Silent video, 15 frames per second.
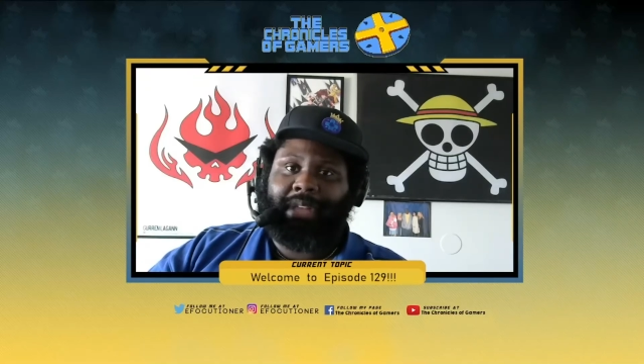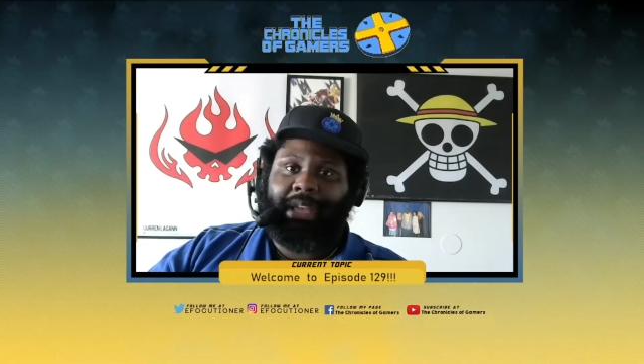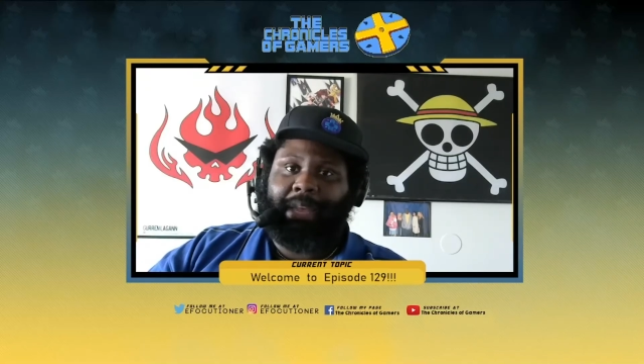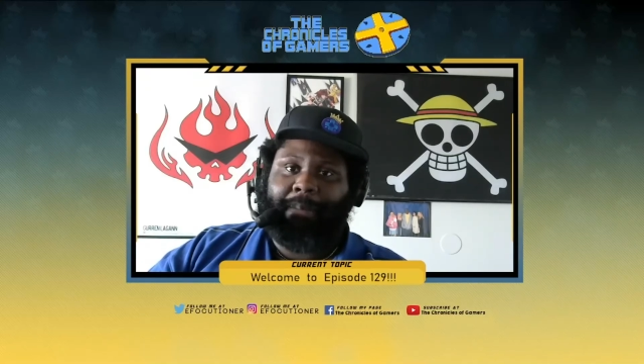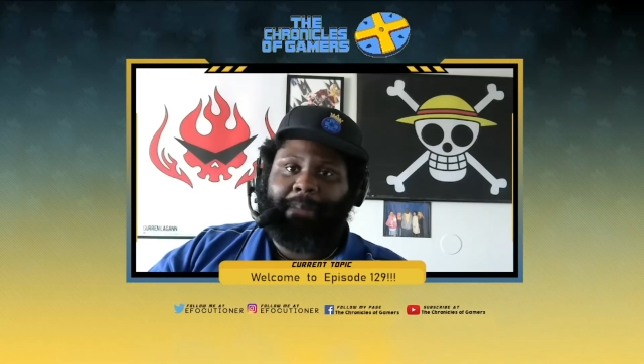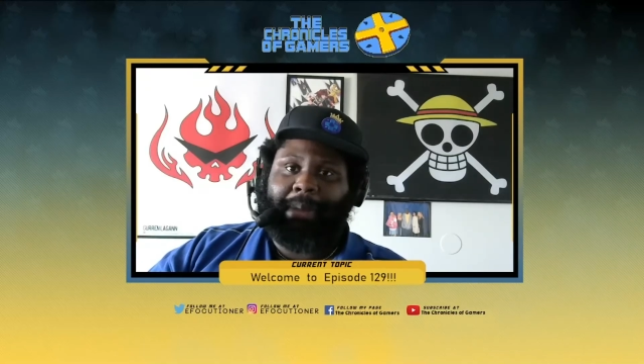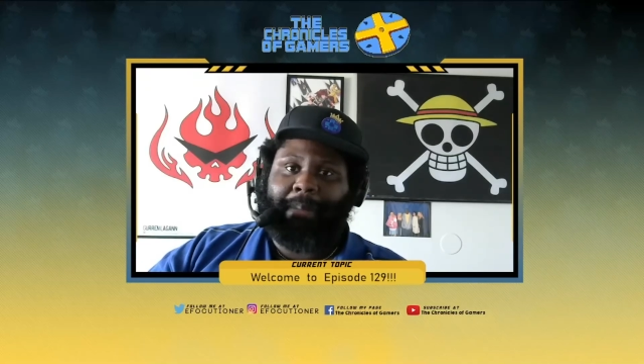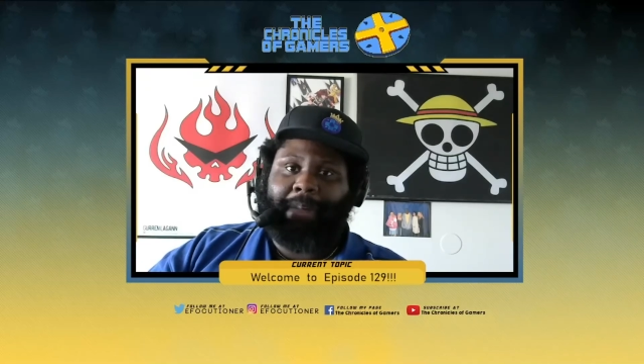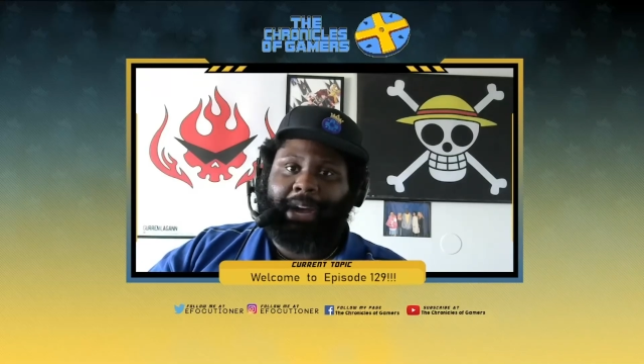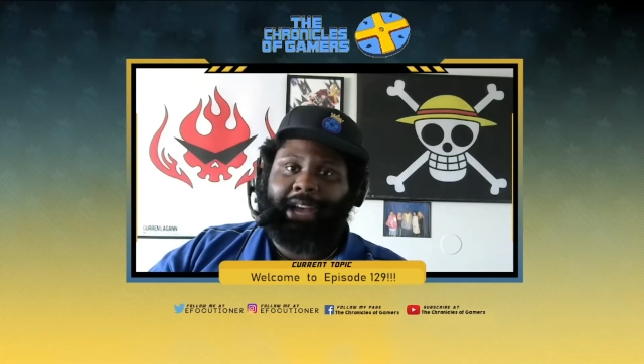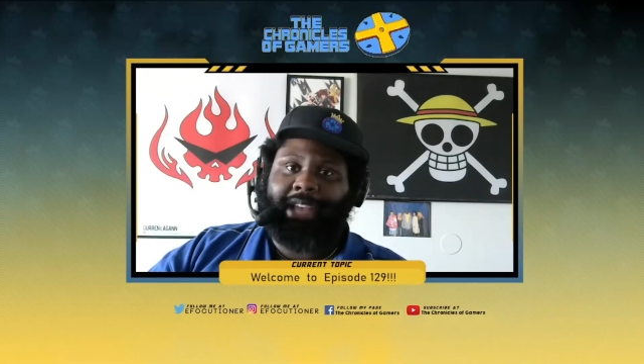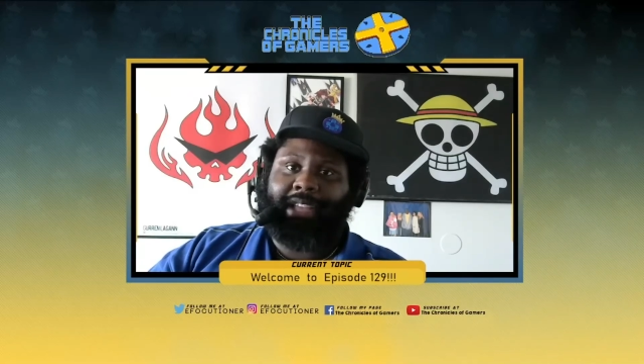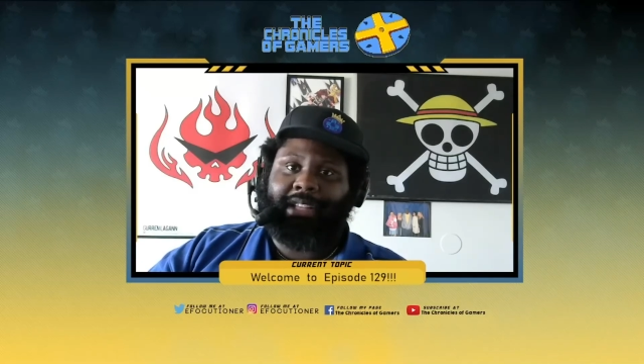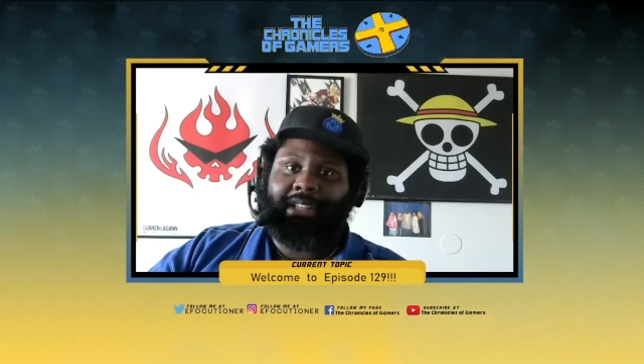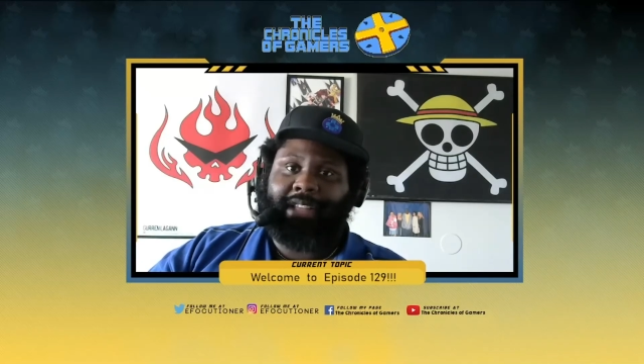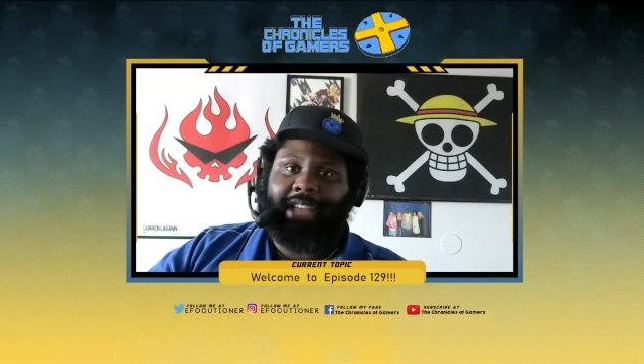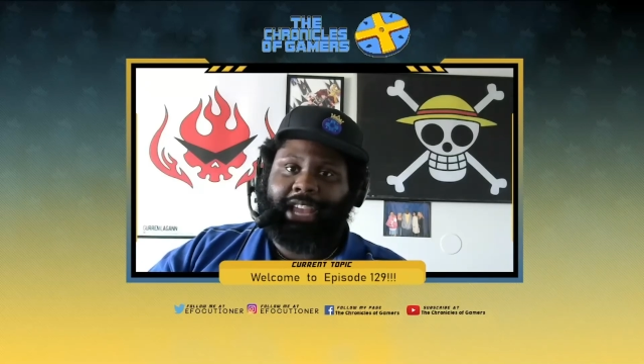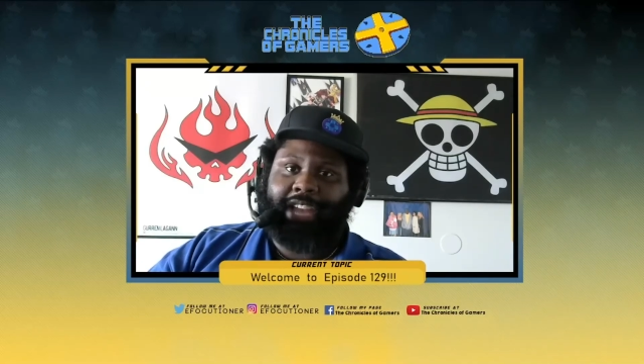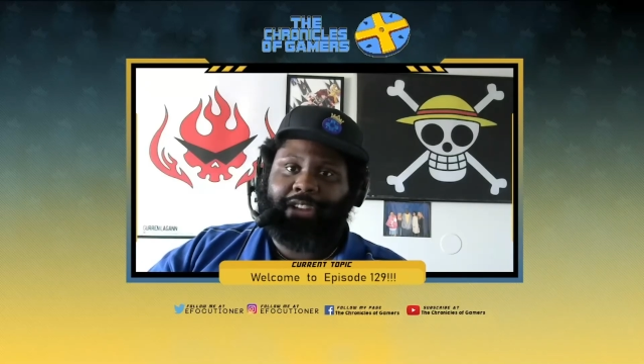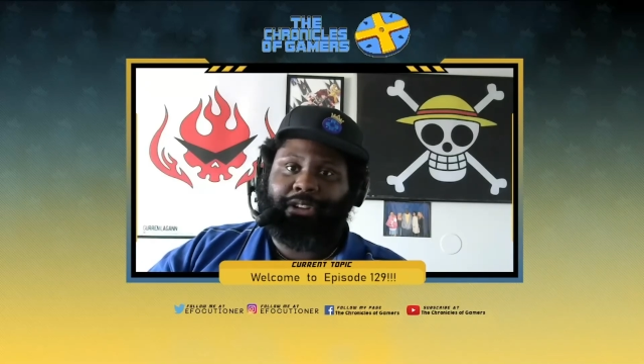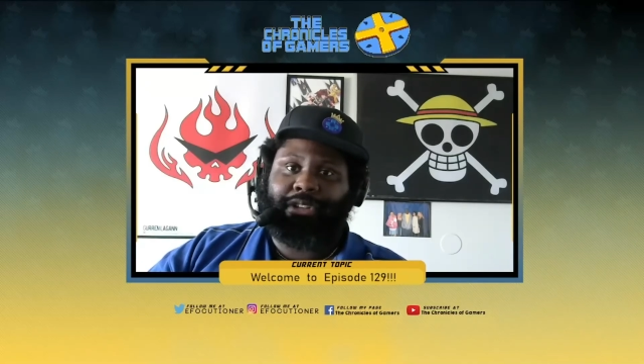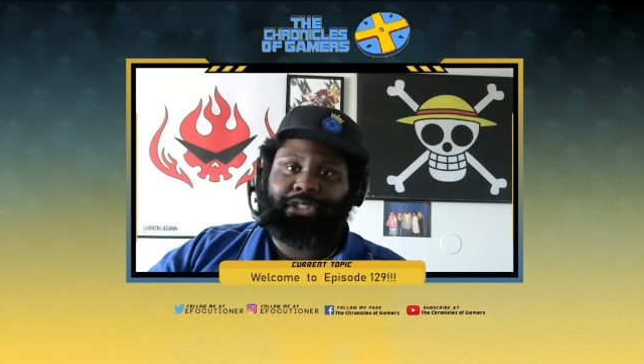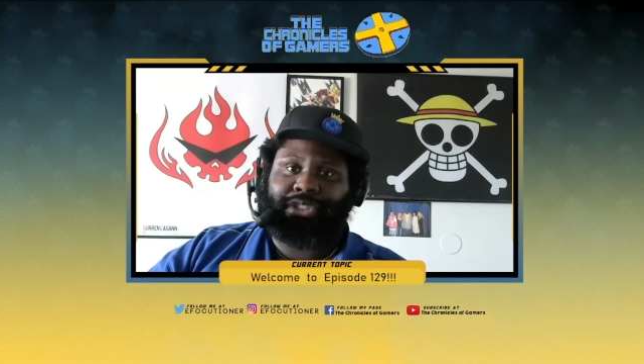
and my mind and your